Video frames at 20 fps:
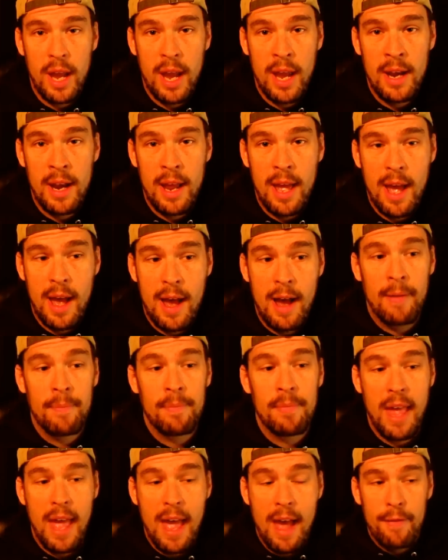can,
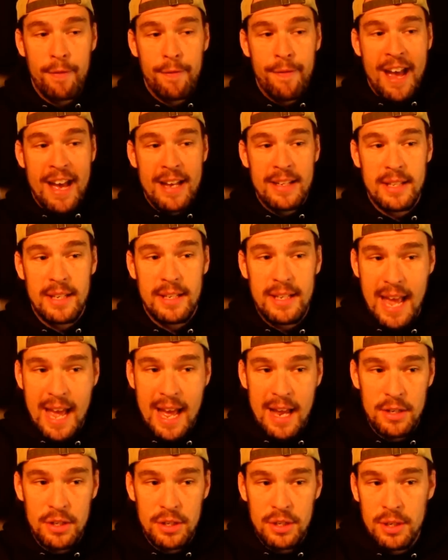uh, they have fast
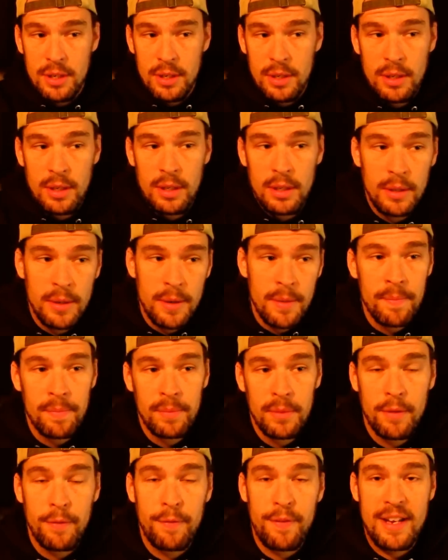attach
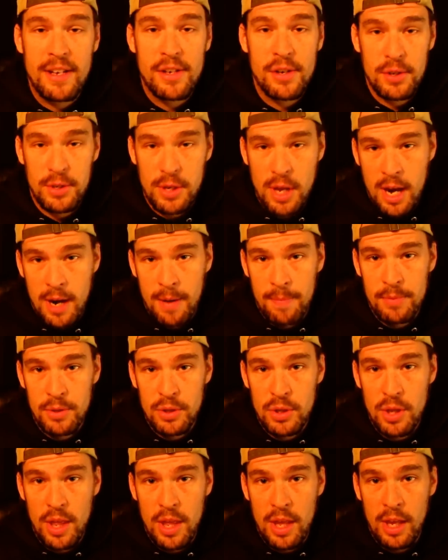features on them
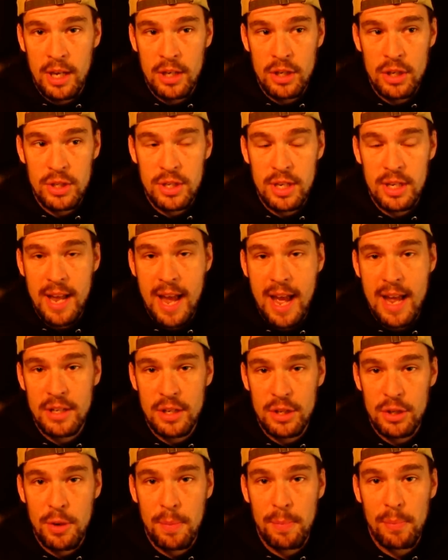so that you can just
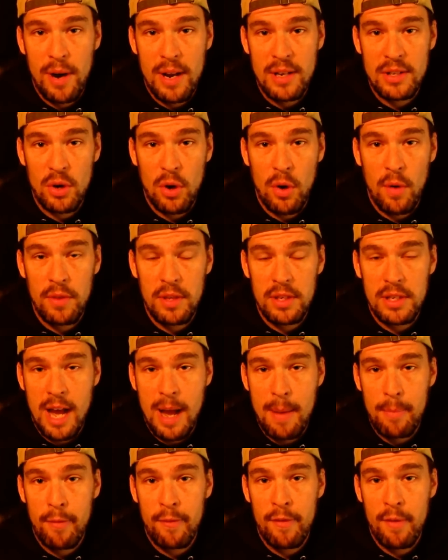attach a suppressor over the
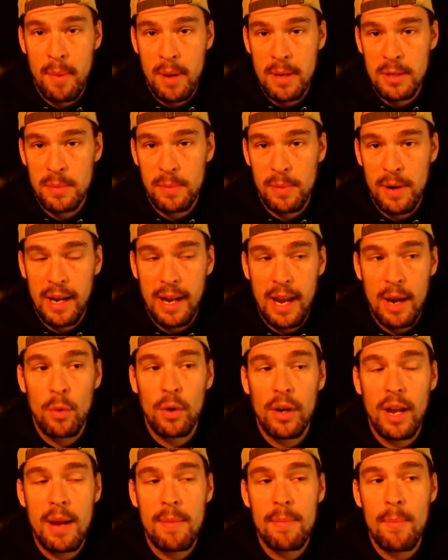top of a muzzle brake. And
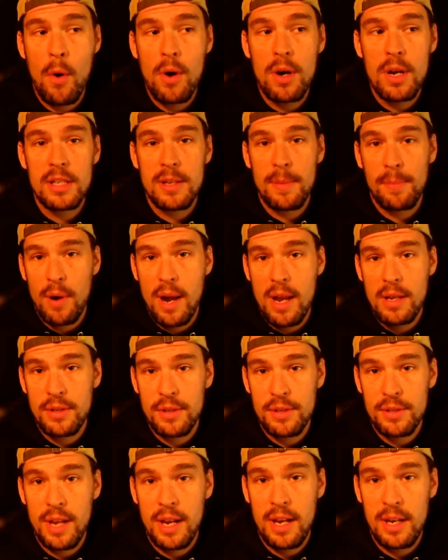we'll get more into
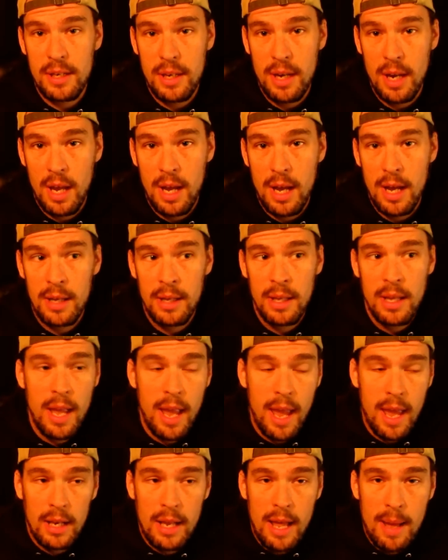suppressors in, uh,
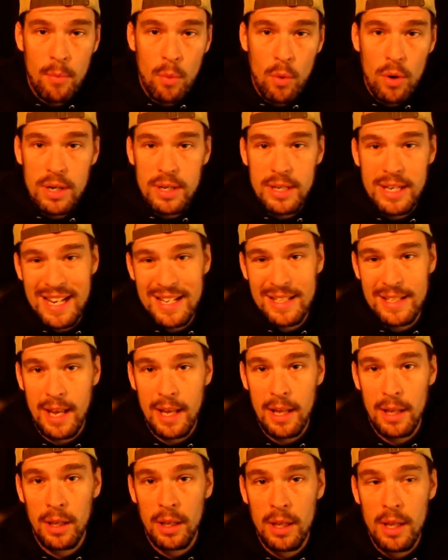in a lot more
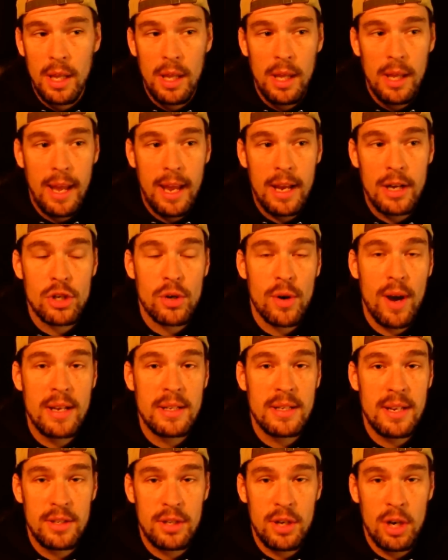detail in
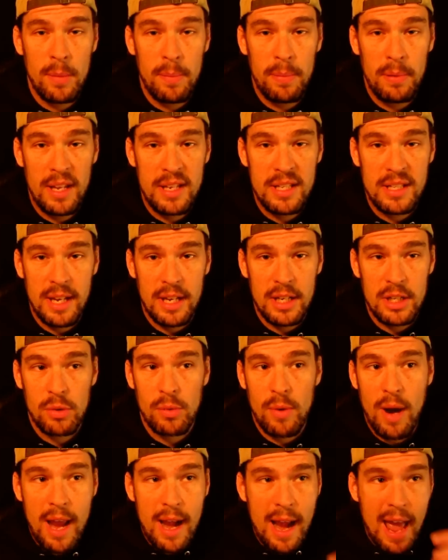transitional
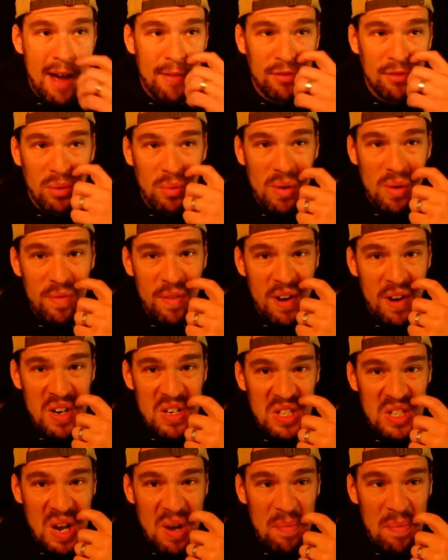ballistics right after we
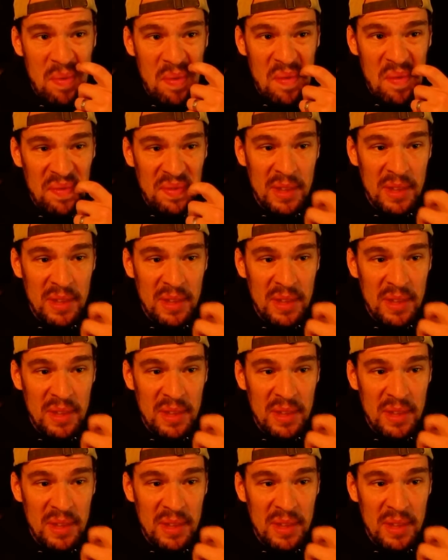finish up